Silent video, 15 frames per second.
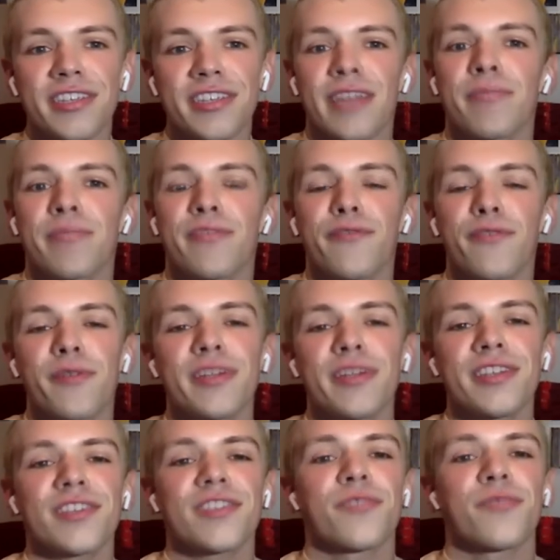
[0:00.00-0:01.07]
and
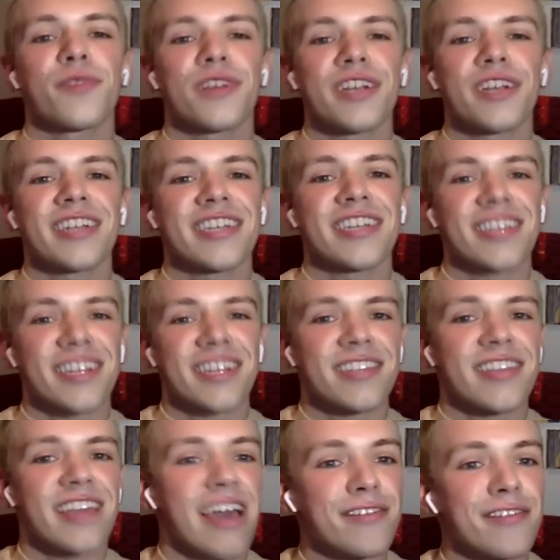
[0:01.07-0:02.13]
performance, the work dissects the
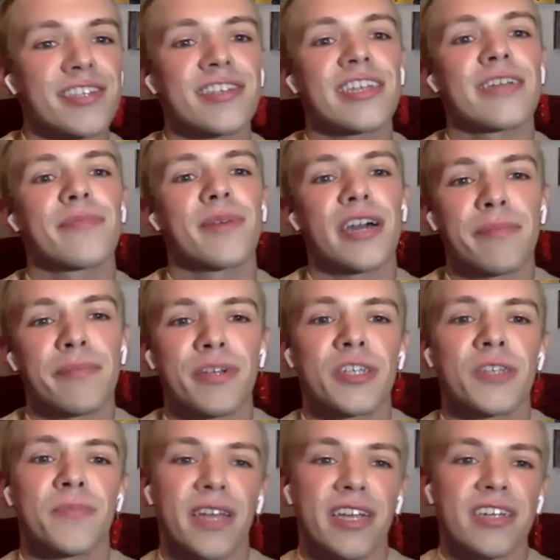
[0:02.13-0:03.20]
heavy stigma and
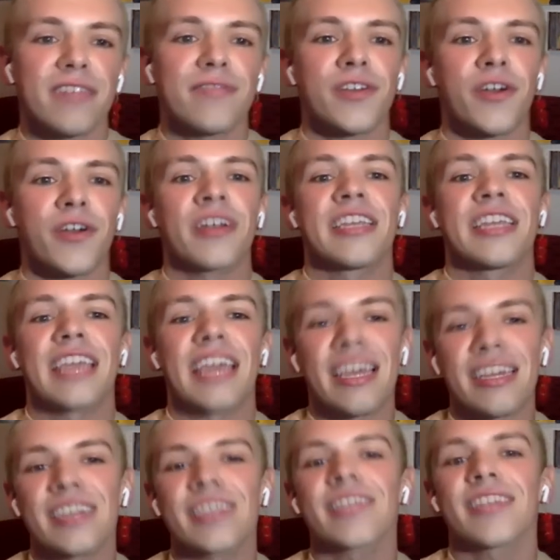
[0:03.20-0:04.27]
perspectives on
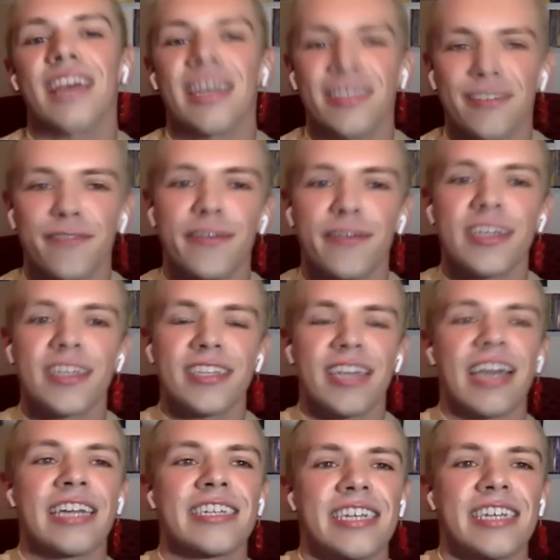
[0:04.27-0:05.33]
gayness as a fixed
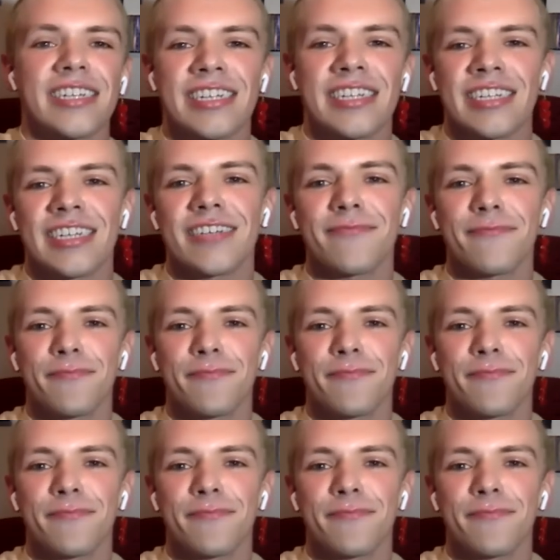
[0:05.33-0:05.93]
identity.